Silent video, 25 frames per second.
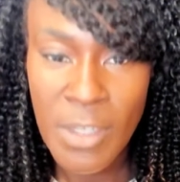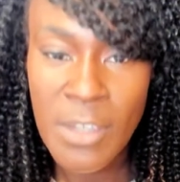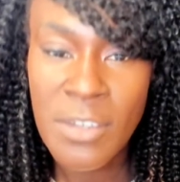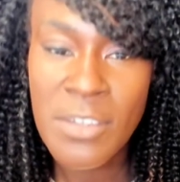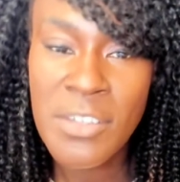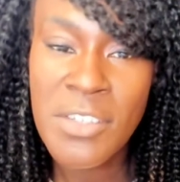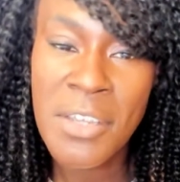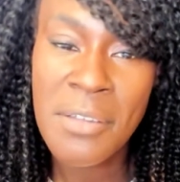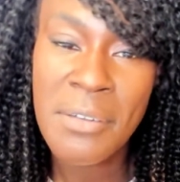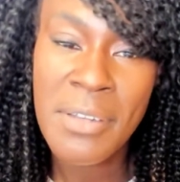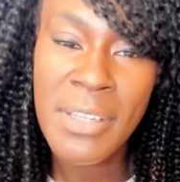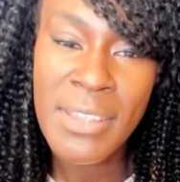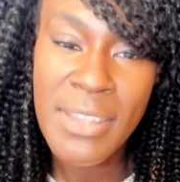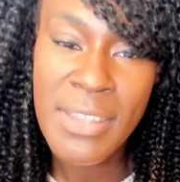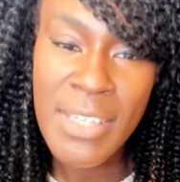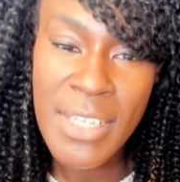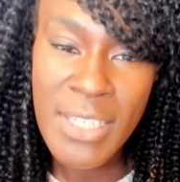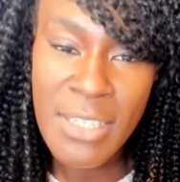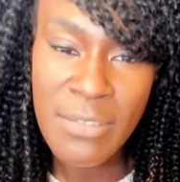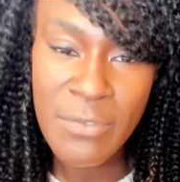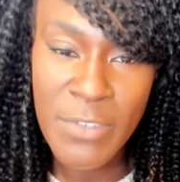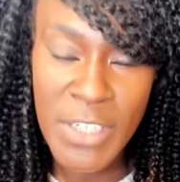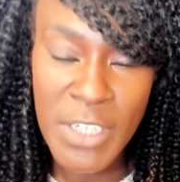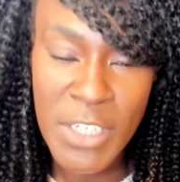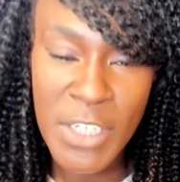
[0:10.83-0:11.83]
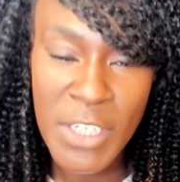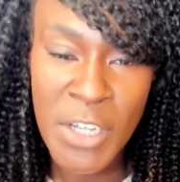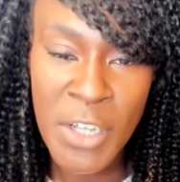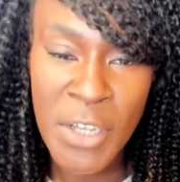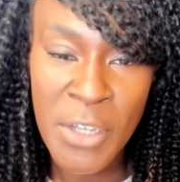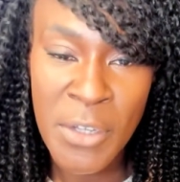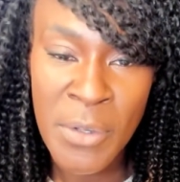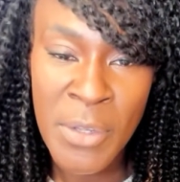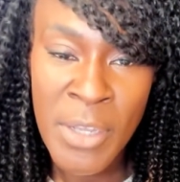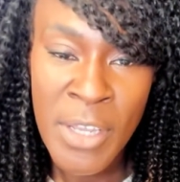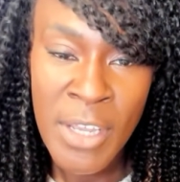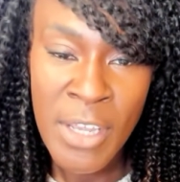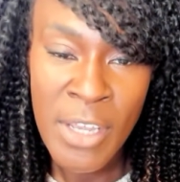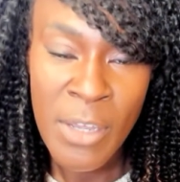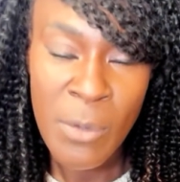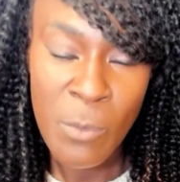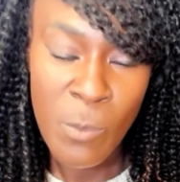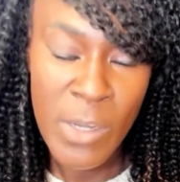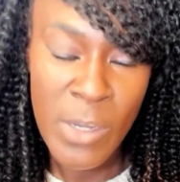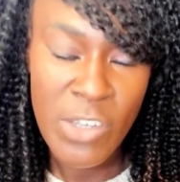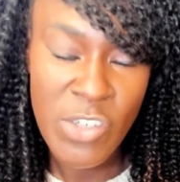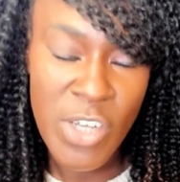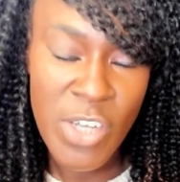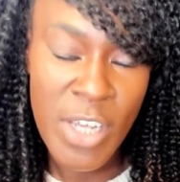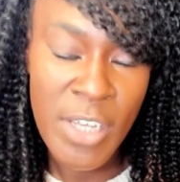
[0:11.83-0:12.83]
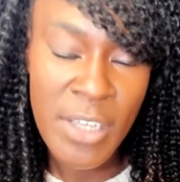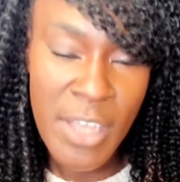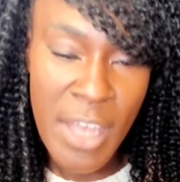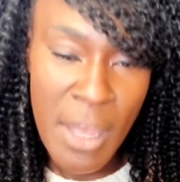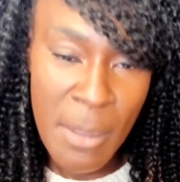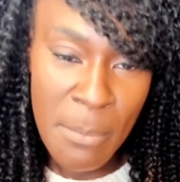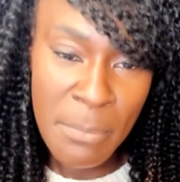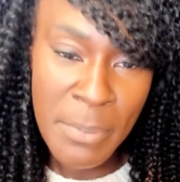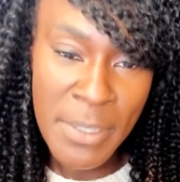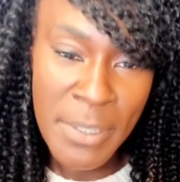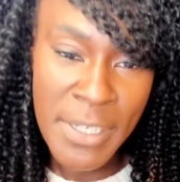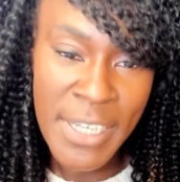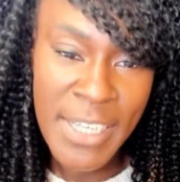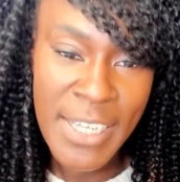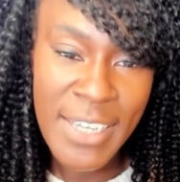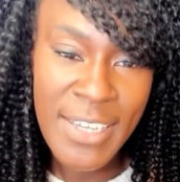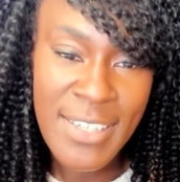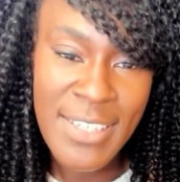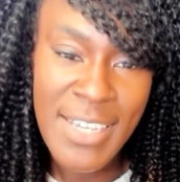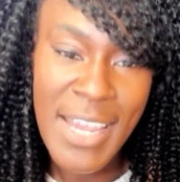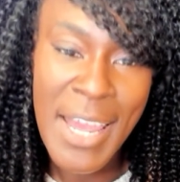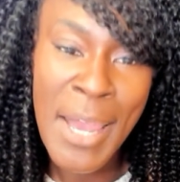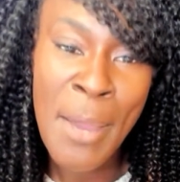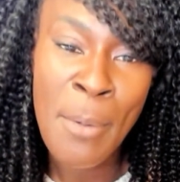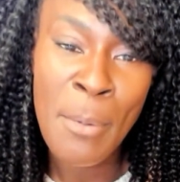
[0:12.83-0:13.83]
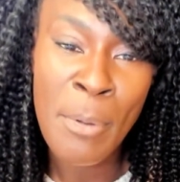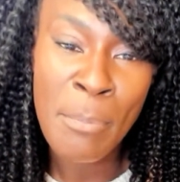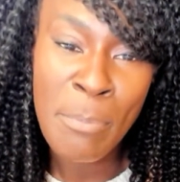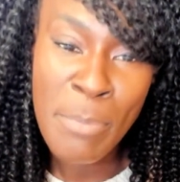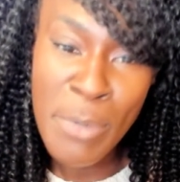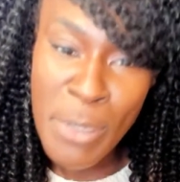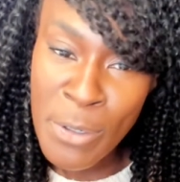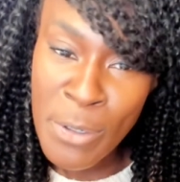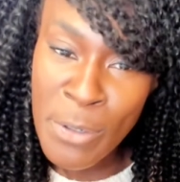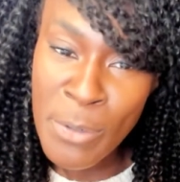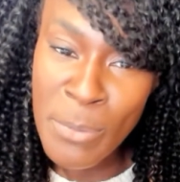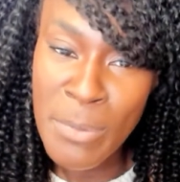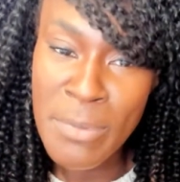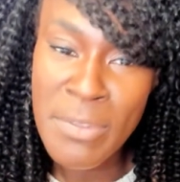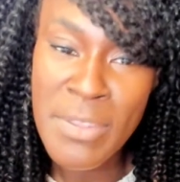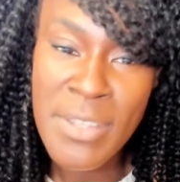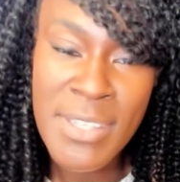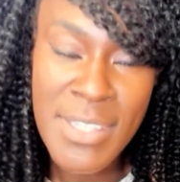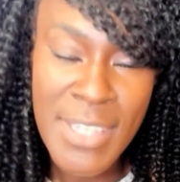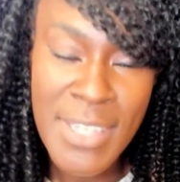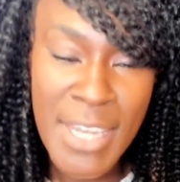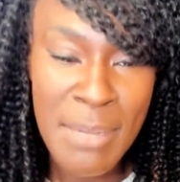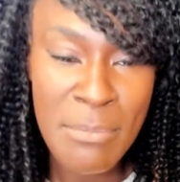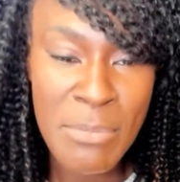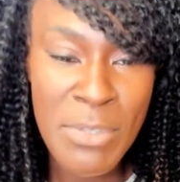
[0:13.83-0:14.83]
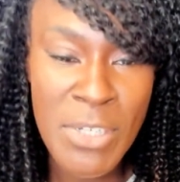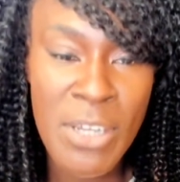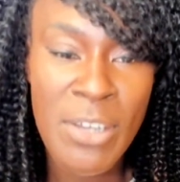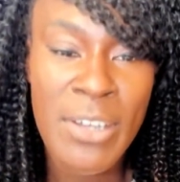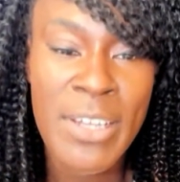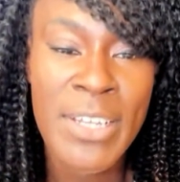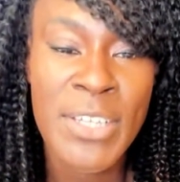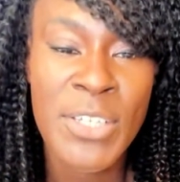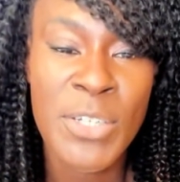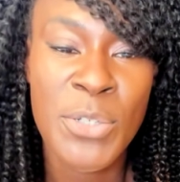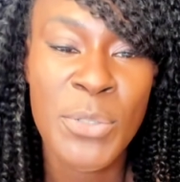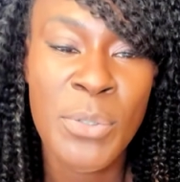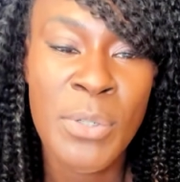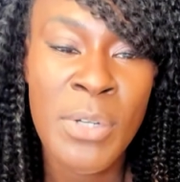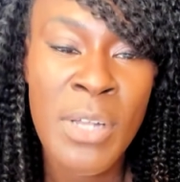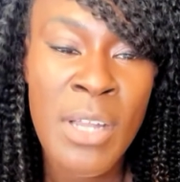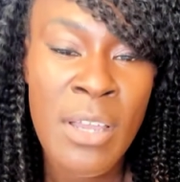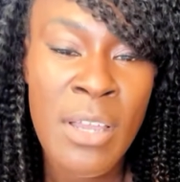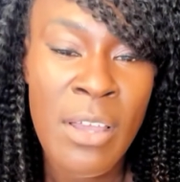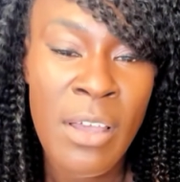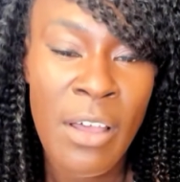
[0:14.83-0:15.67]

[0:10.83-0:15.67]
So in this video, which accompanies our blog with the same title,